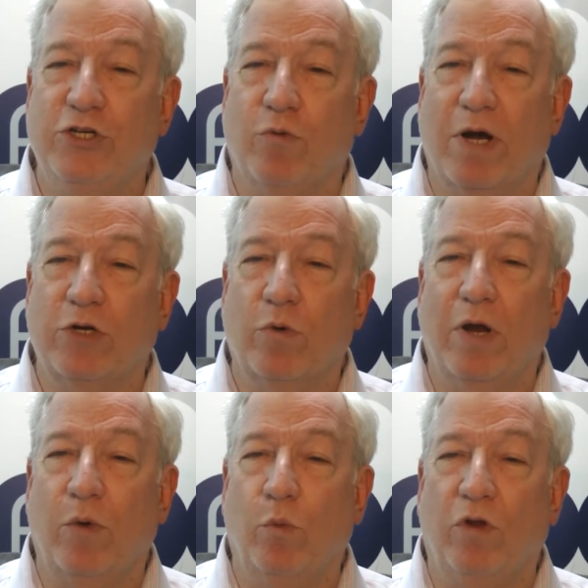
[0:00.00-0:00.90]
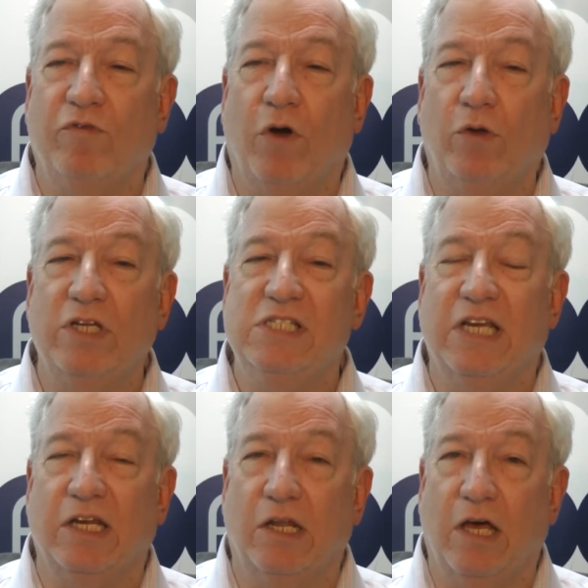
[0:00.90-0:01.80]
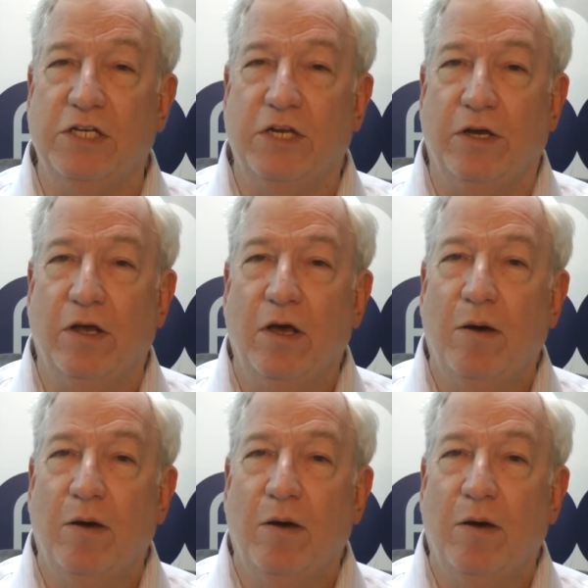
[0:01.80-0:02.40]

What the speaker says: director at Wolff Olins in London,